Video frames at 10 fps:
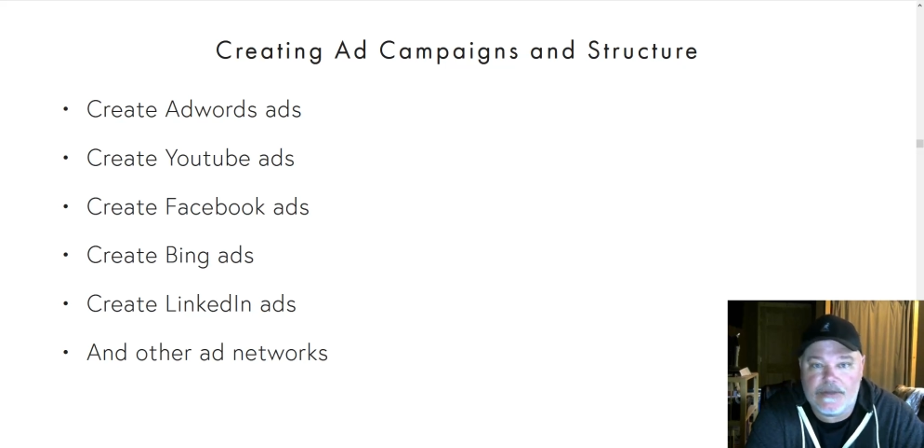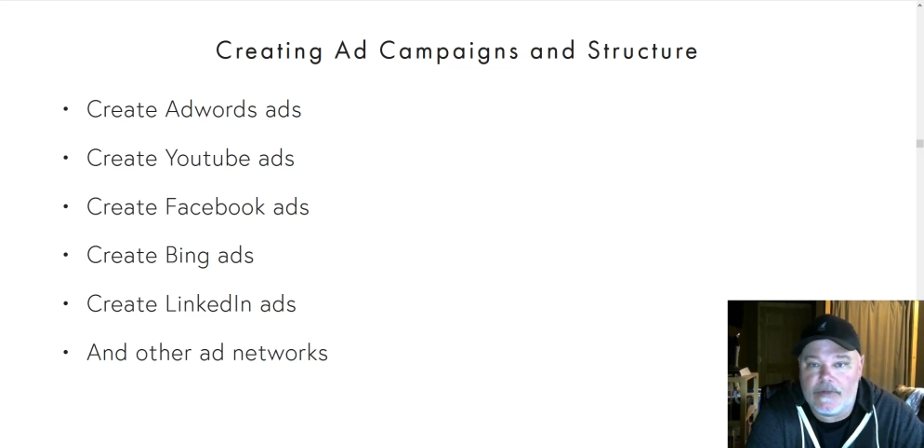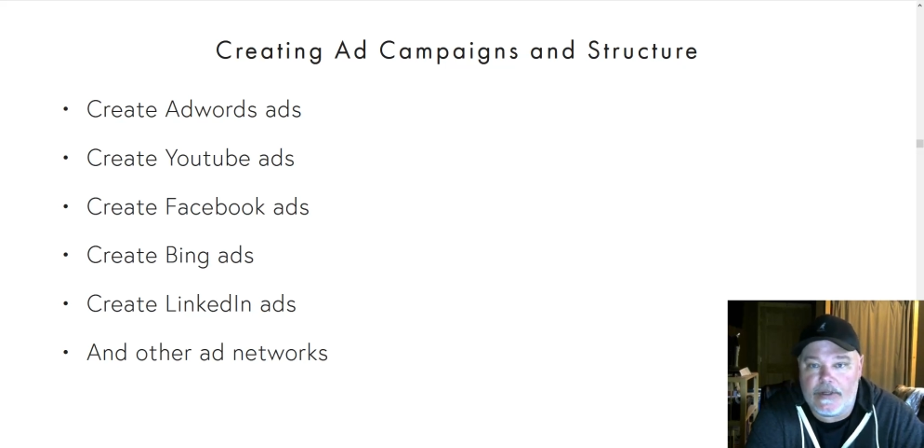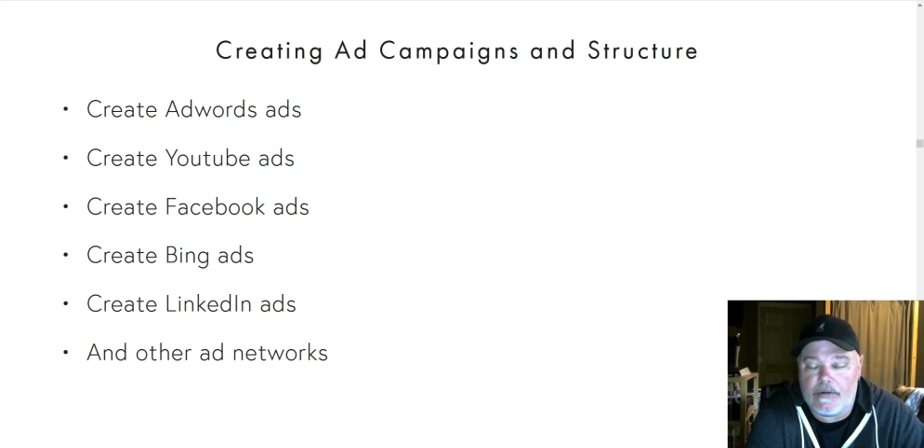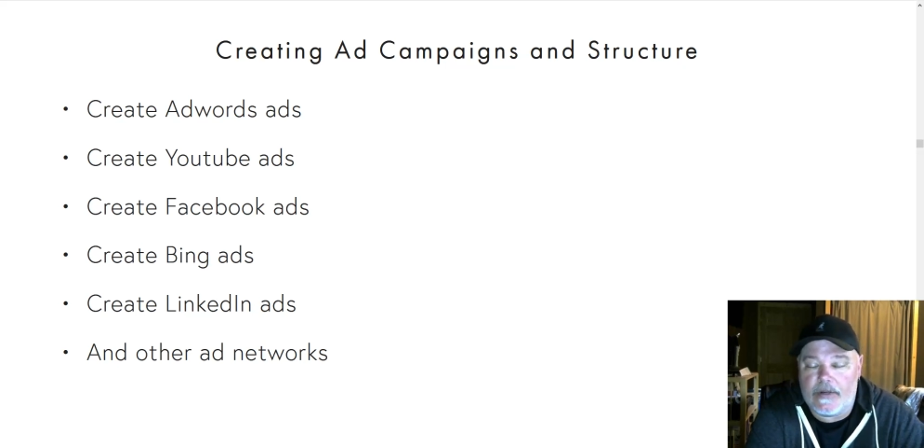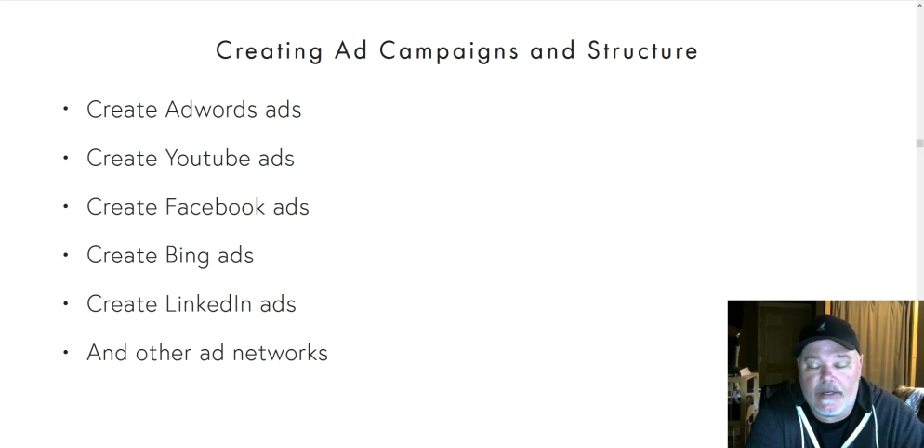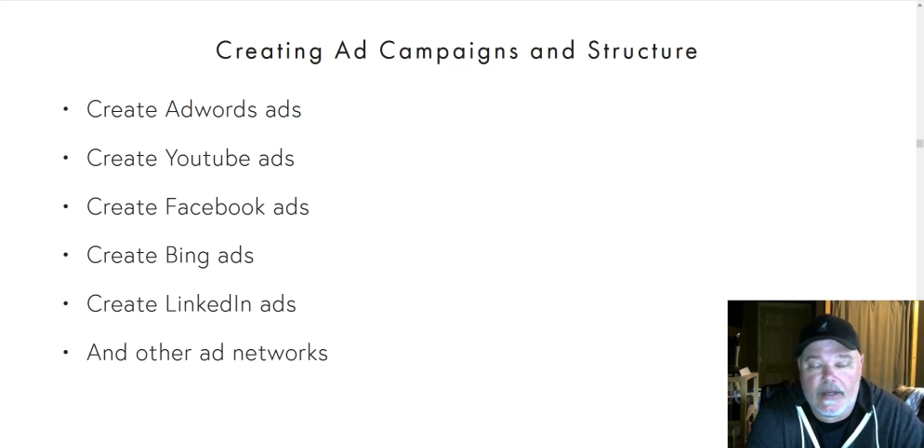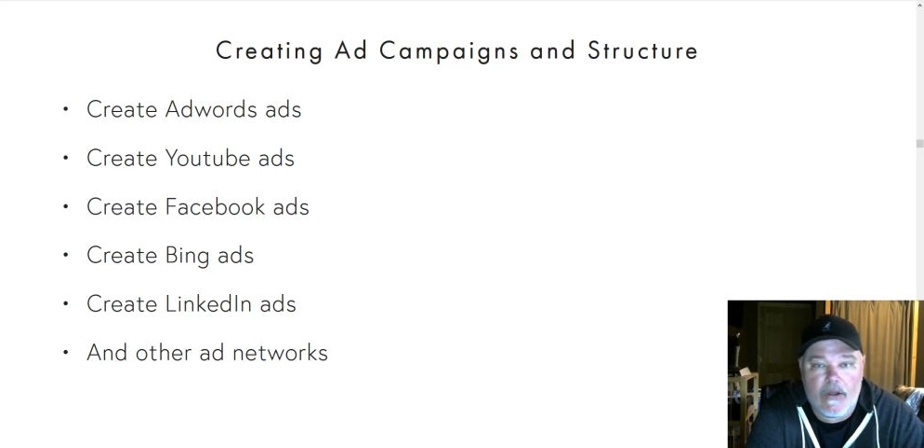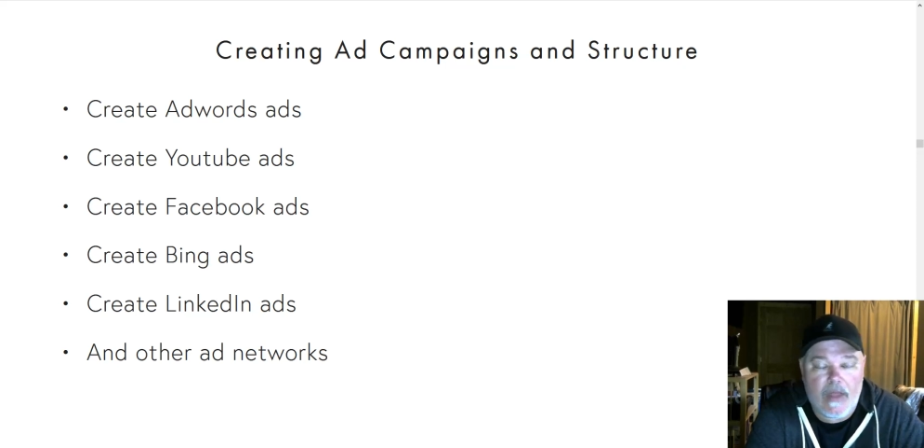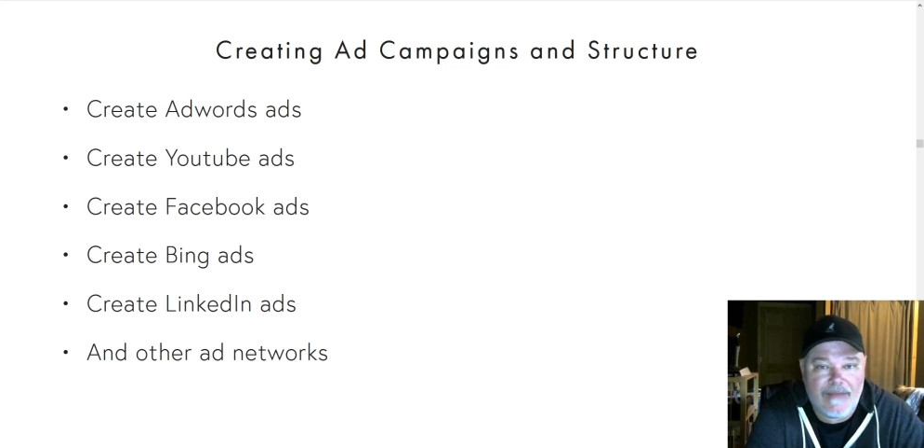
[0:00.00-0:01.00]
you're in
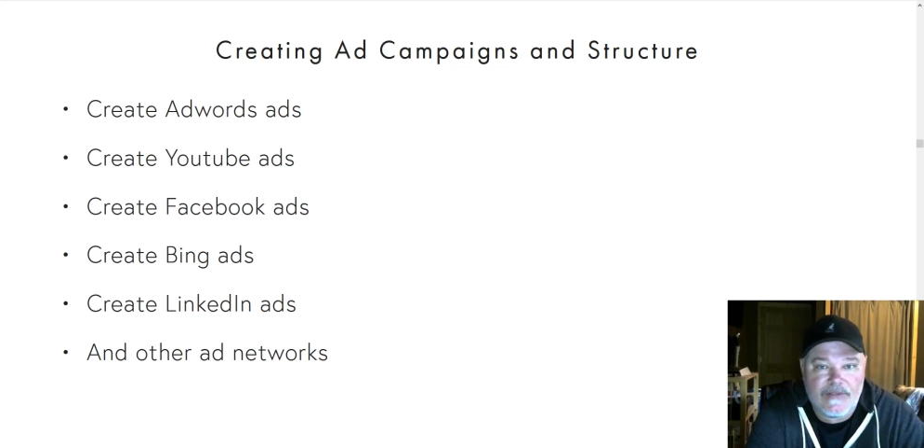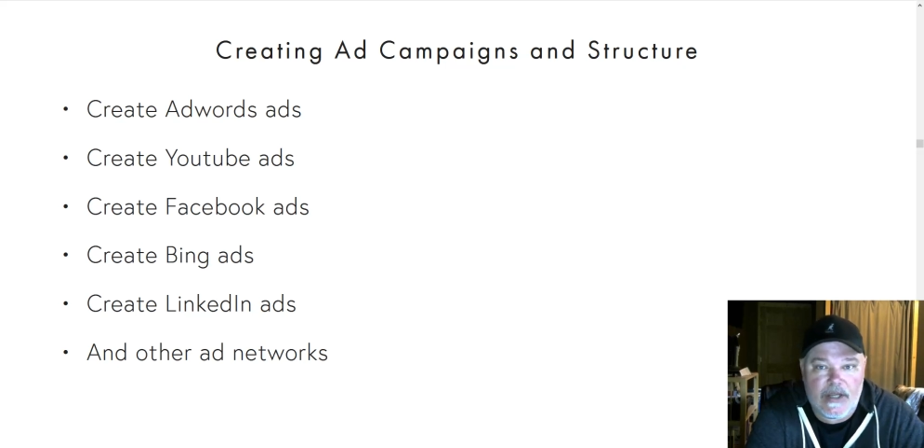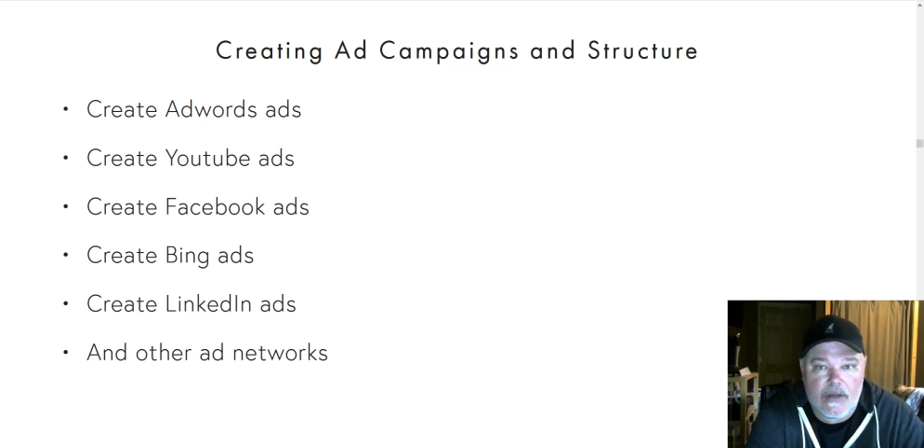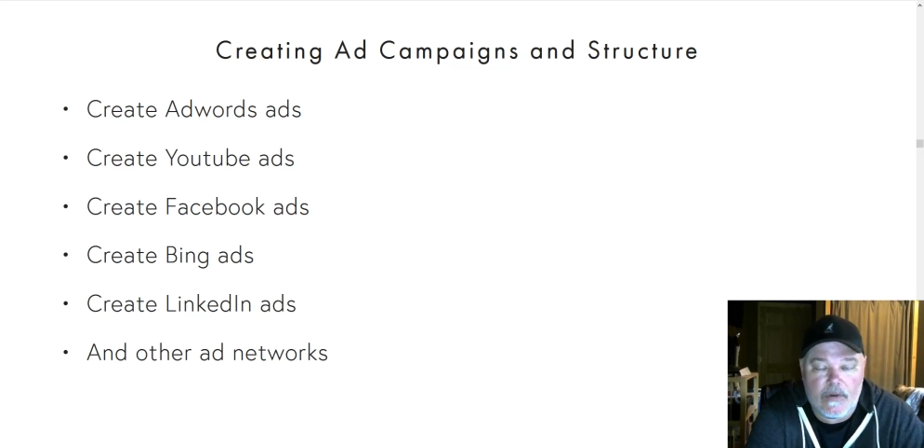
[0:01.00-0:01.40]
Now Lifestyle